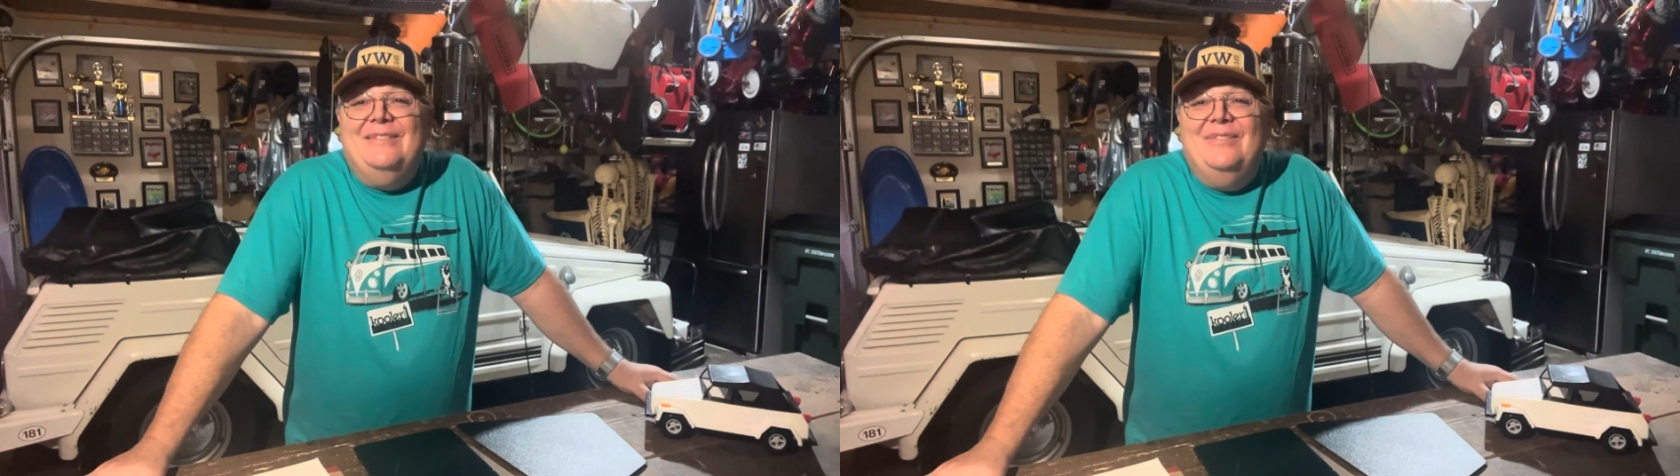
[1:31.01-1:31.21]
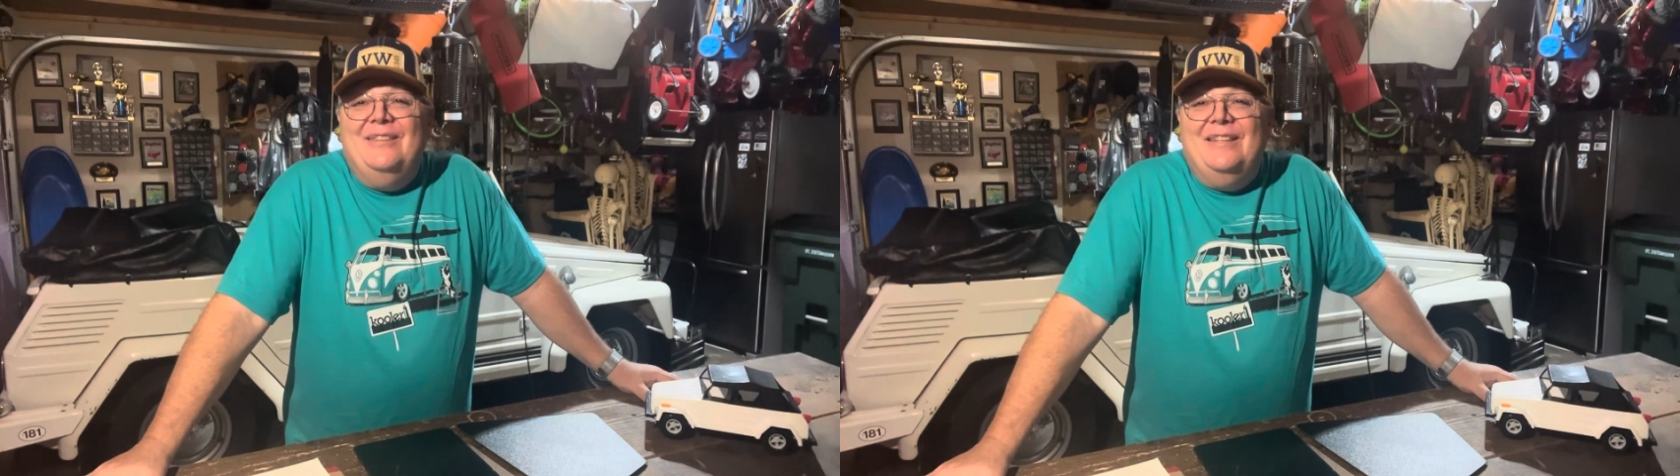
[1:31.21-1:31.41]

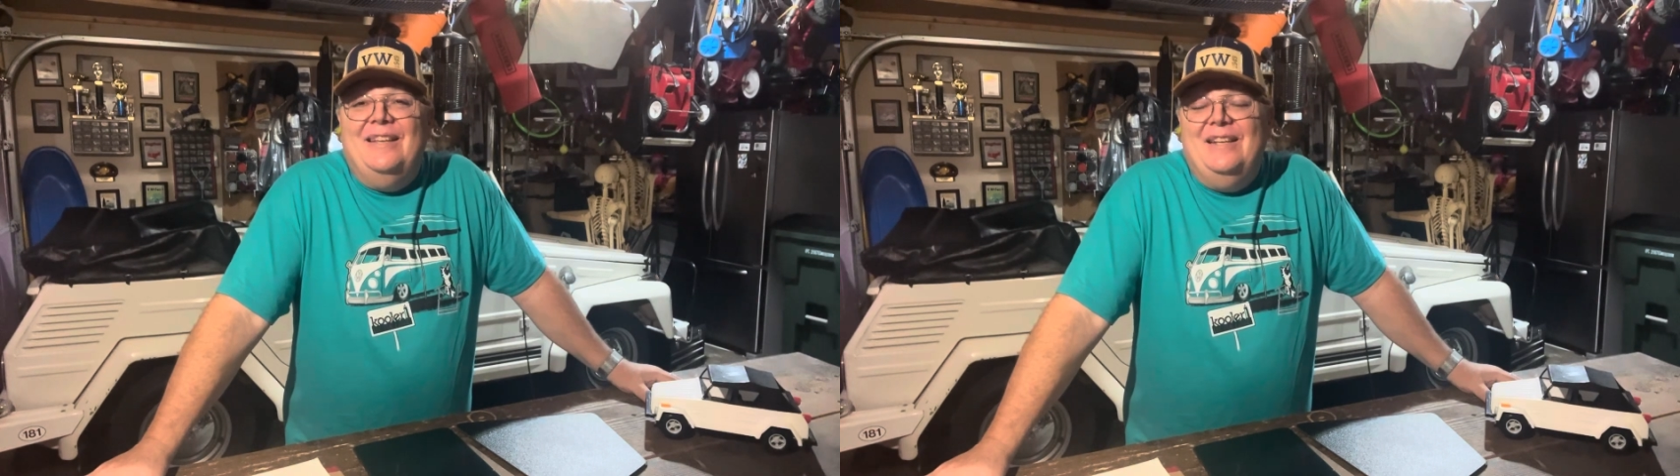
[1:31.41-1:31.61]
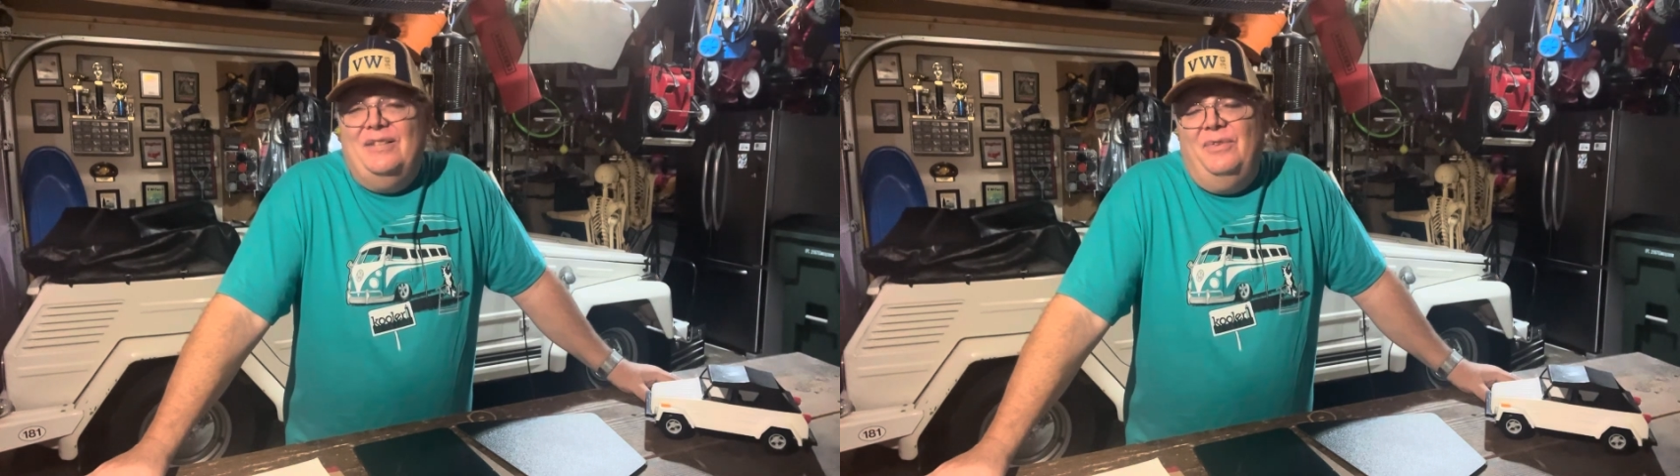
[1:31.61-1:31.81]
but
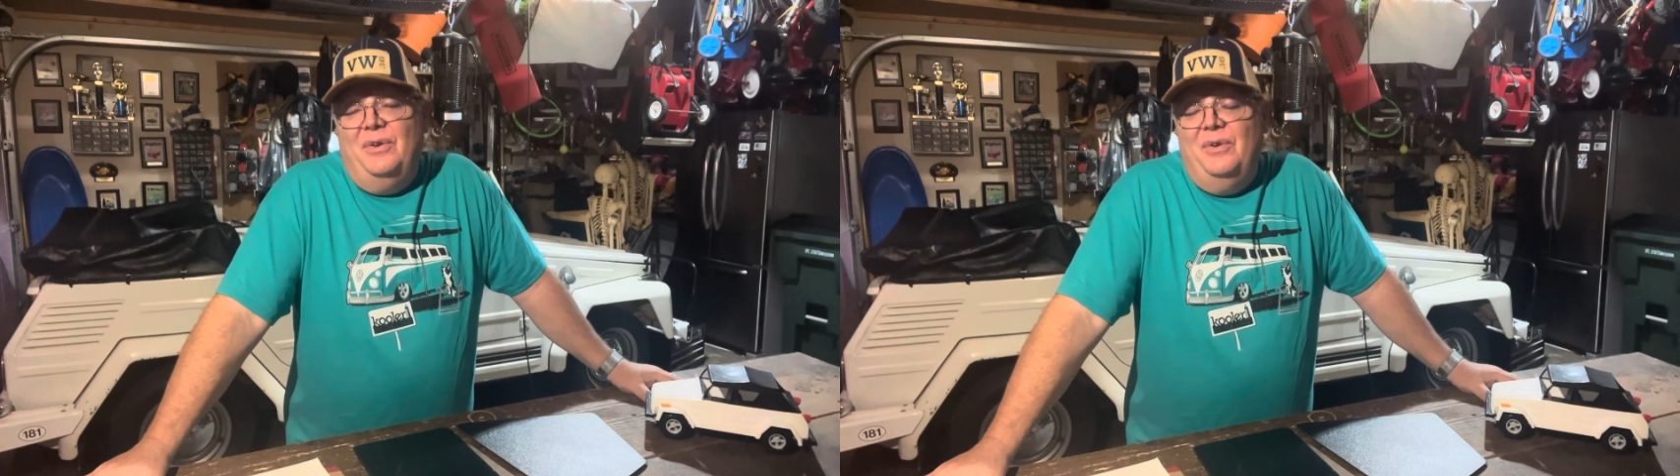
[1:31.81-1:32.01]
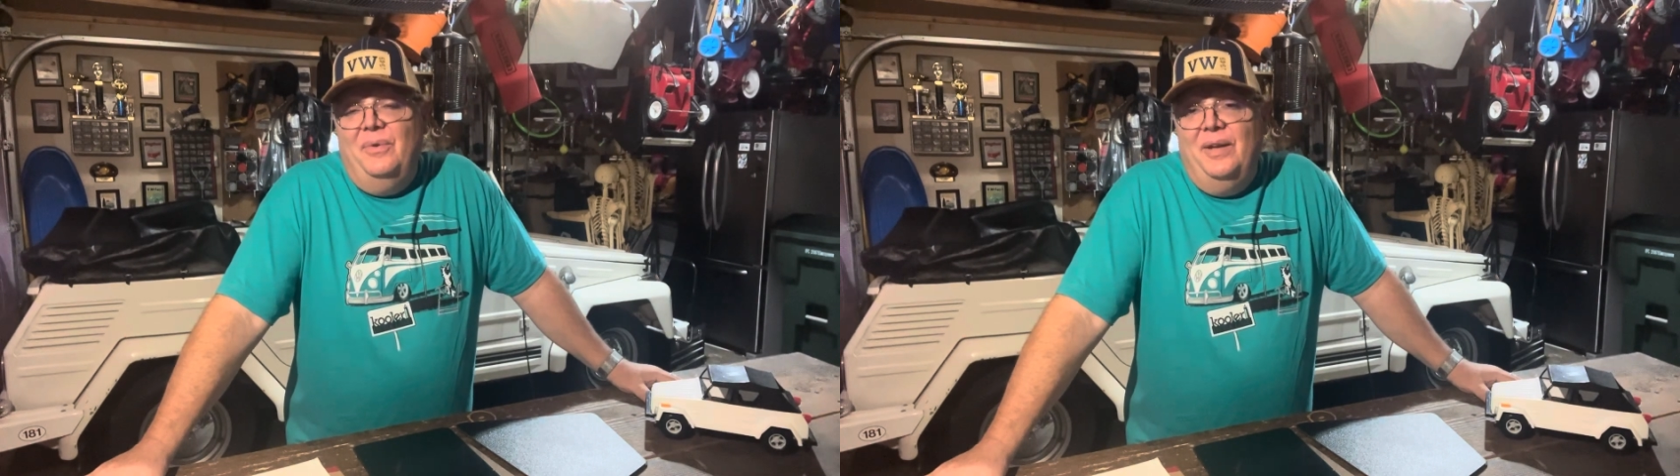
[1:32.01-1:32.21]
it is
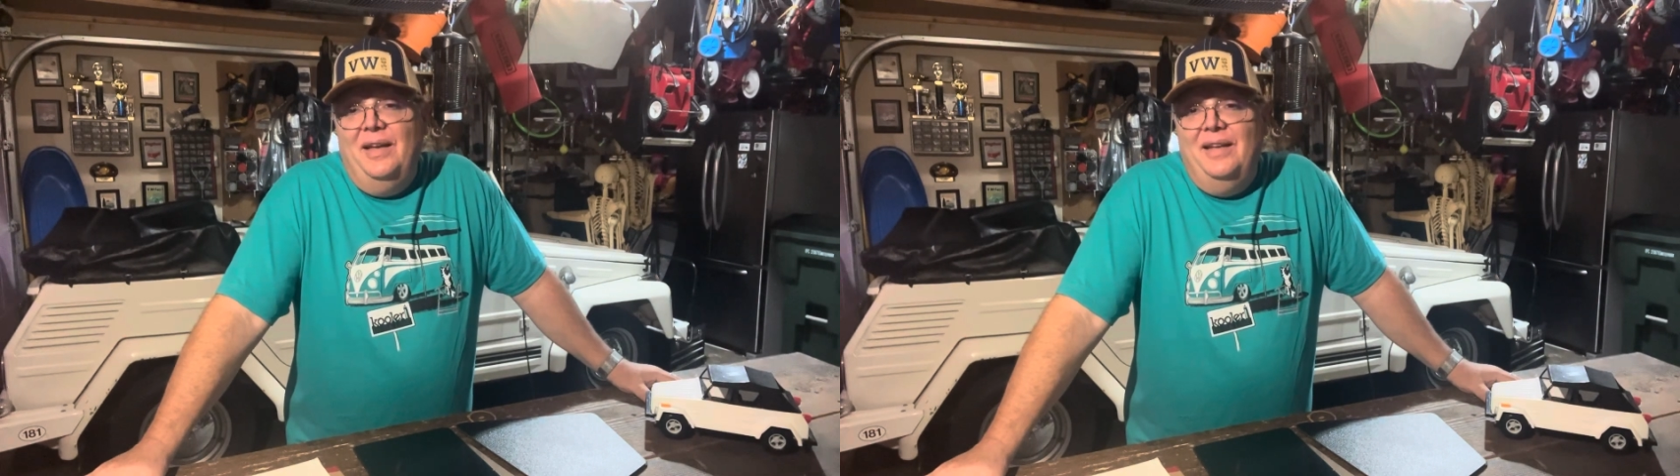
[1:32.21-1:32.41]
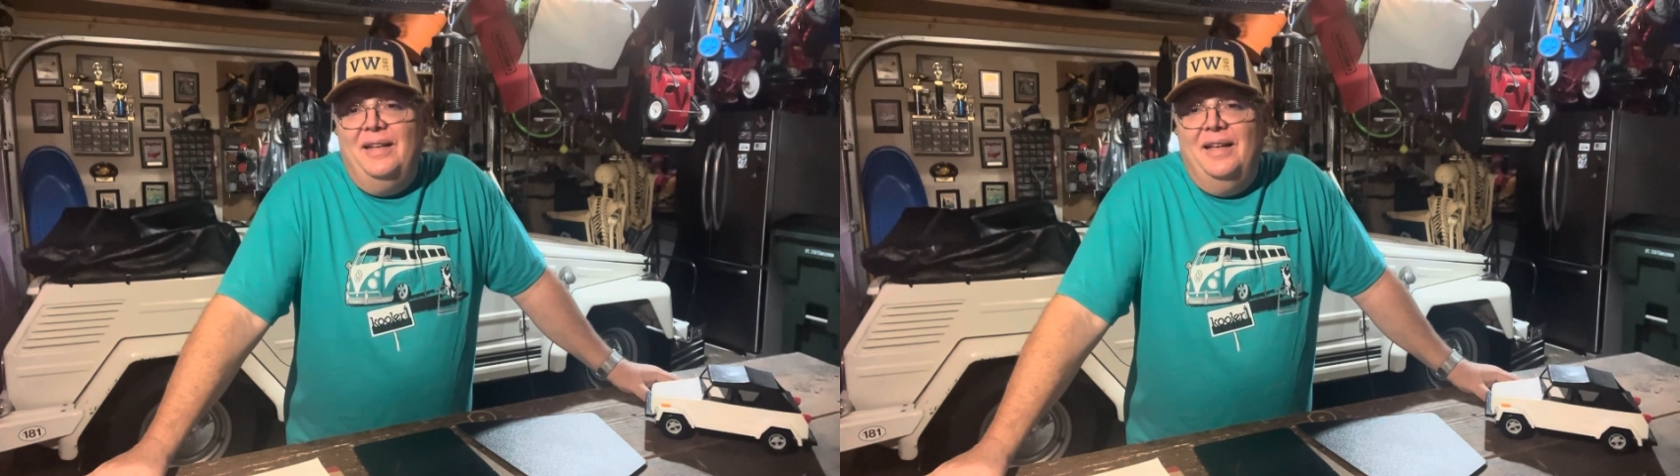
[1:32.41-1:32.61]
fun doing it,